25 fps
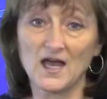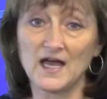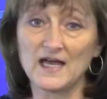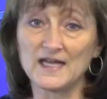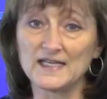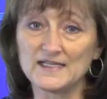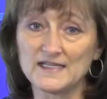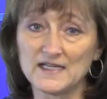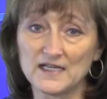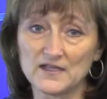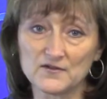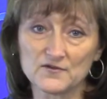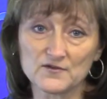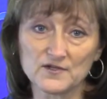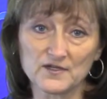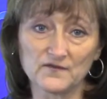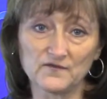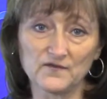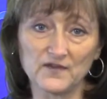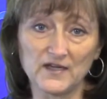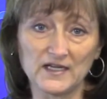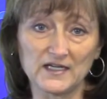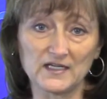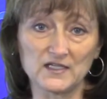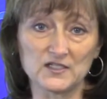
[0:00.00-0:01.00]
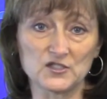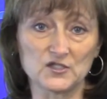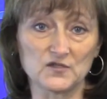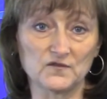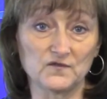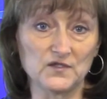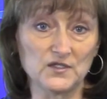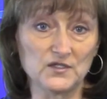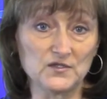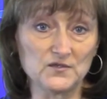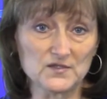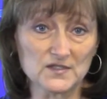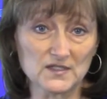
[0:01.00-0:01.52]
Another advantage of
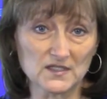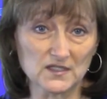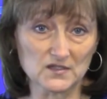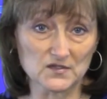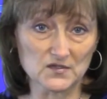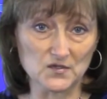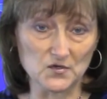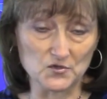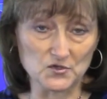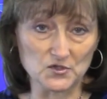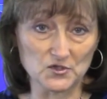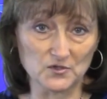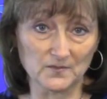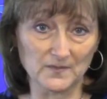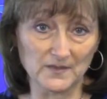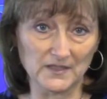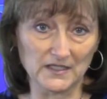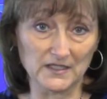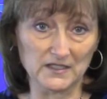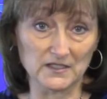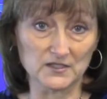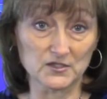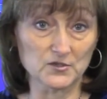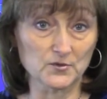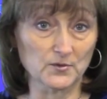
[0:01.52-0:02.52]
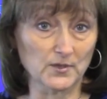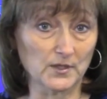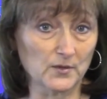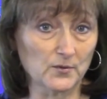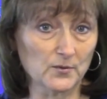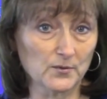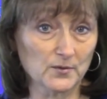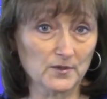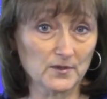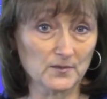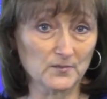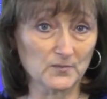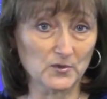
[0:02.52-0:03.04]
using social media to
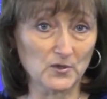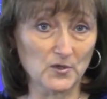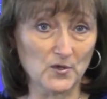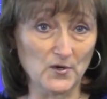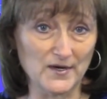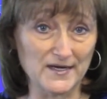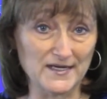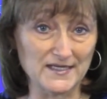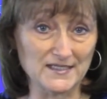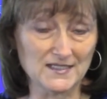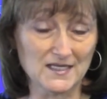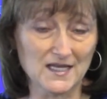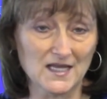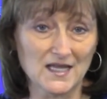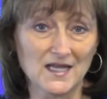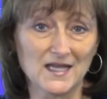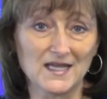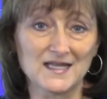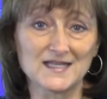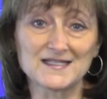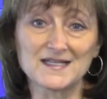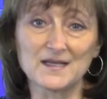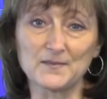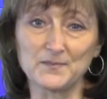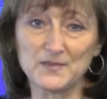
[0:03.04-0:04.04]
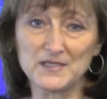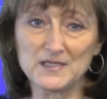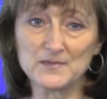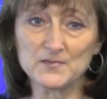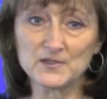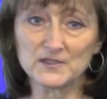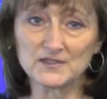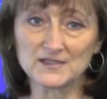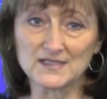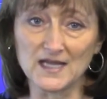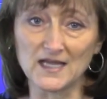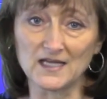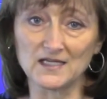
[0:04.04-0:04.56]
recruit employees is that
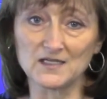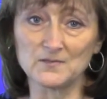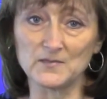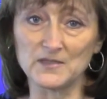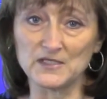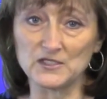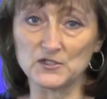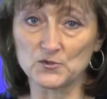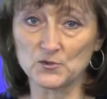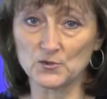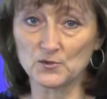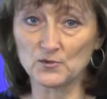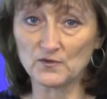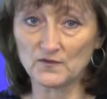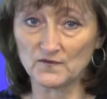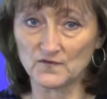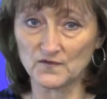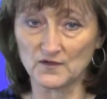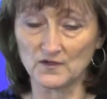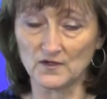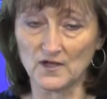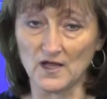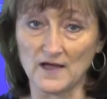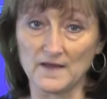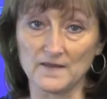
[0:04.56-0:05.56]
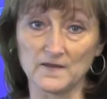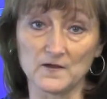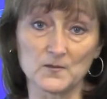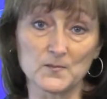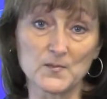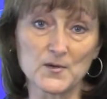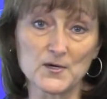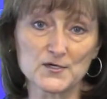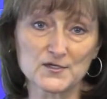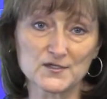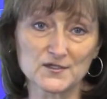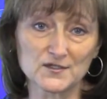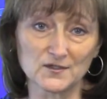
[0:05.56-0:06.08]
people tend to be truthful on their
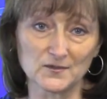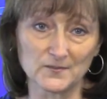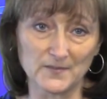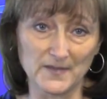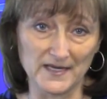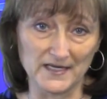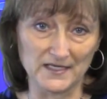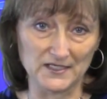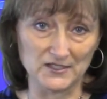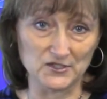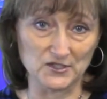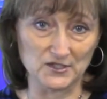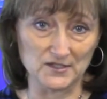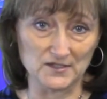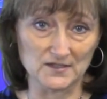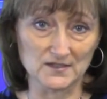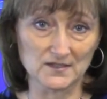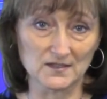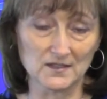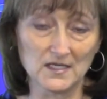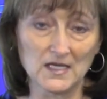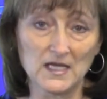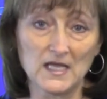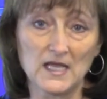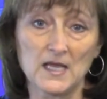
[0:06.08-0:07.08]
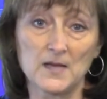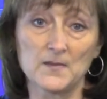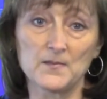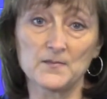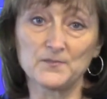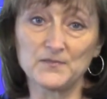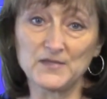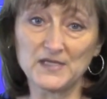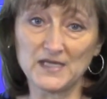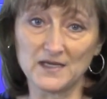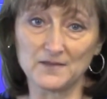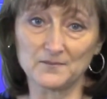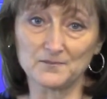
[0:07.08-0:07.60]
personal pages,
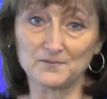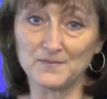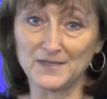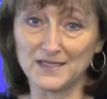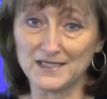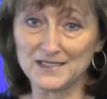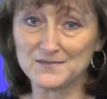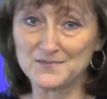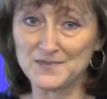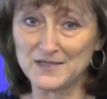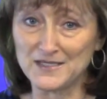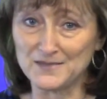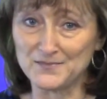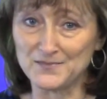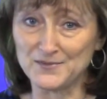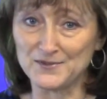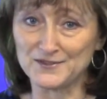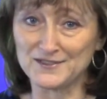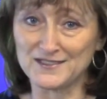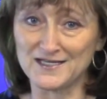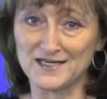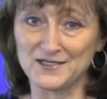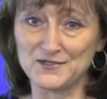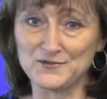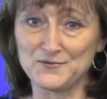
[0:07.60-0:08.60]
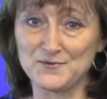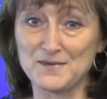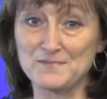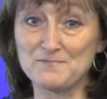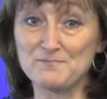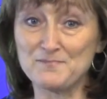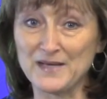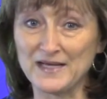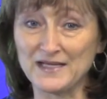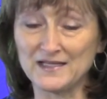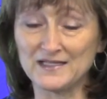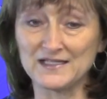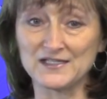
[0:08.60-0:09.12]
yet many people tend to
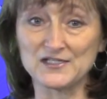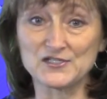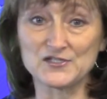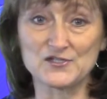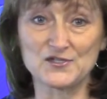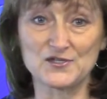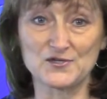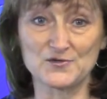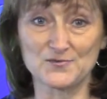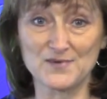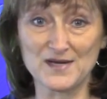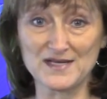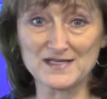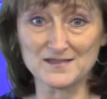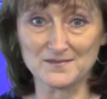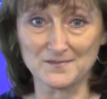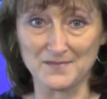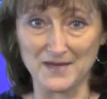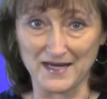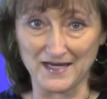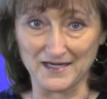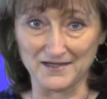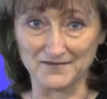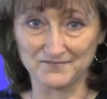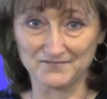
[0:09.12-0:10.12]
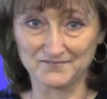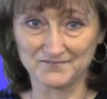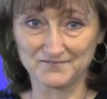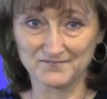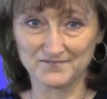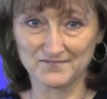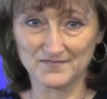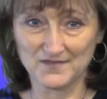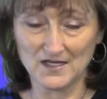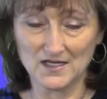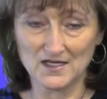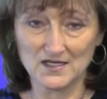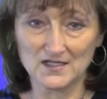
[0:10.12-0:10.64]
embellish their resume.
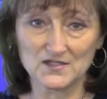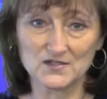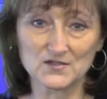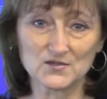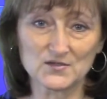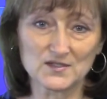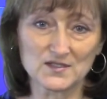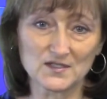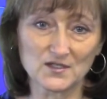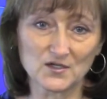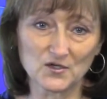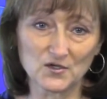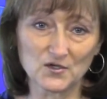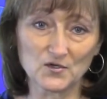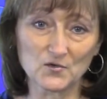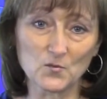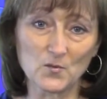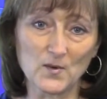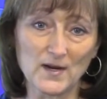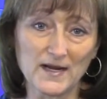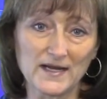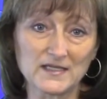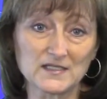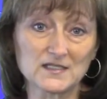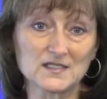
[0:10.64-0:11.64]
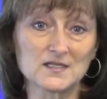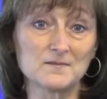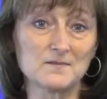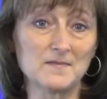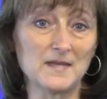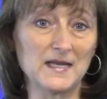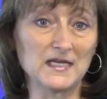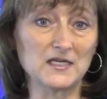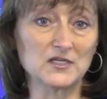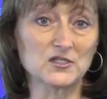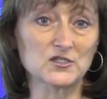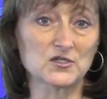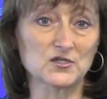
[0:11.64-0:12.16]
So it's a good way to
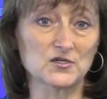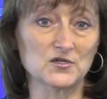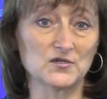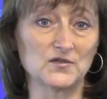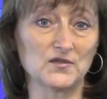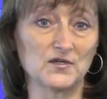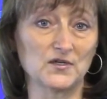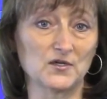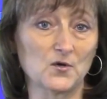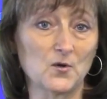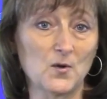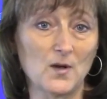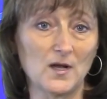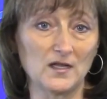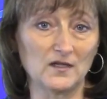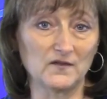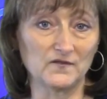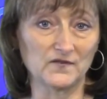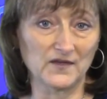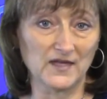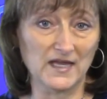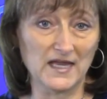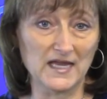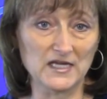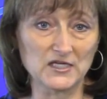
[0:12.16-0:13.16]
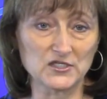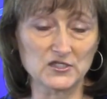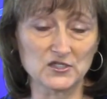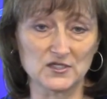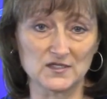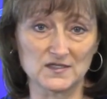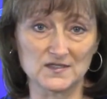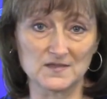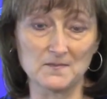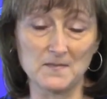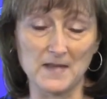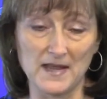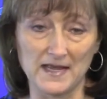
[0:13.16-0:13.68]
make sure their
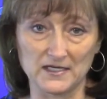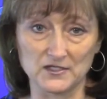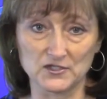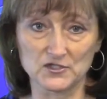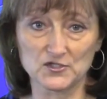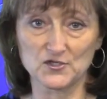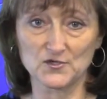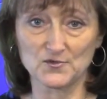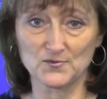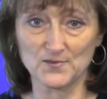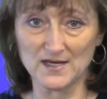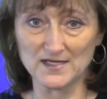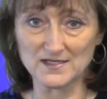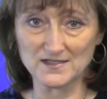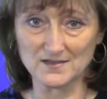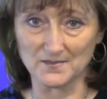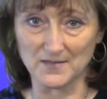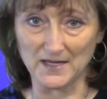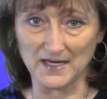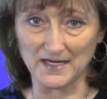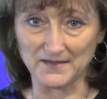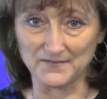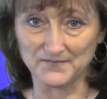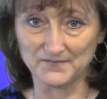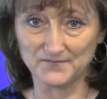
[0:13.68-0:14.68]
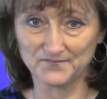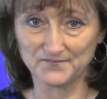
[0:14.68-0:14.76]
qualifications match their resume.